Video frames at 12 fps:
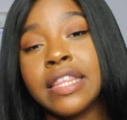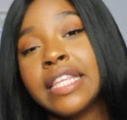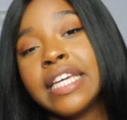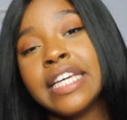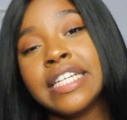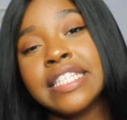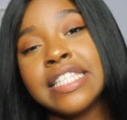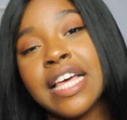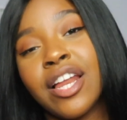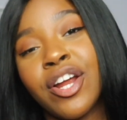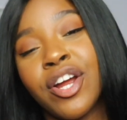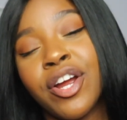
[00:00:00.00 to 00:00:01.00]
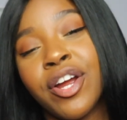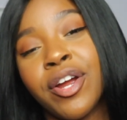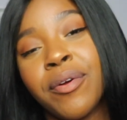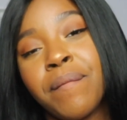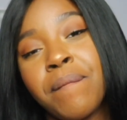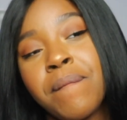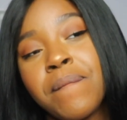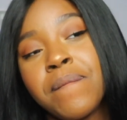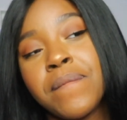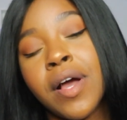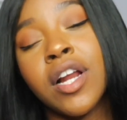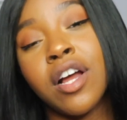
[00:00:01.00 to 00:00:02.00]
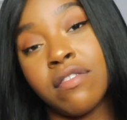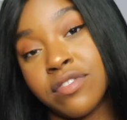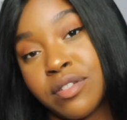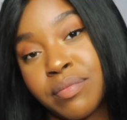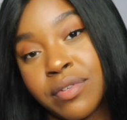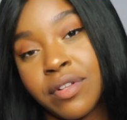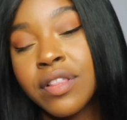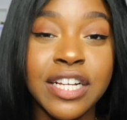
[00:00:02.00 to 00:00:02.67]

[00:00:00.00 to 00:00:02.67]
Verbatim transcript: things that are uncomfortable.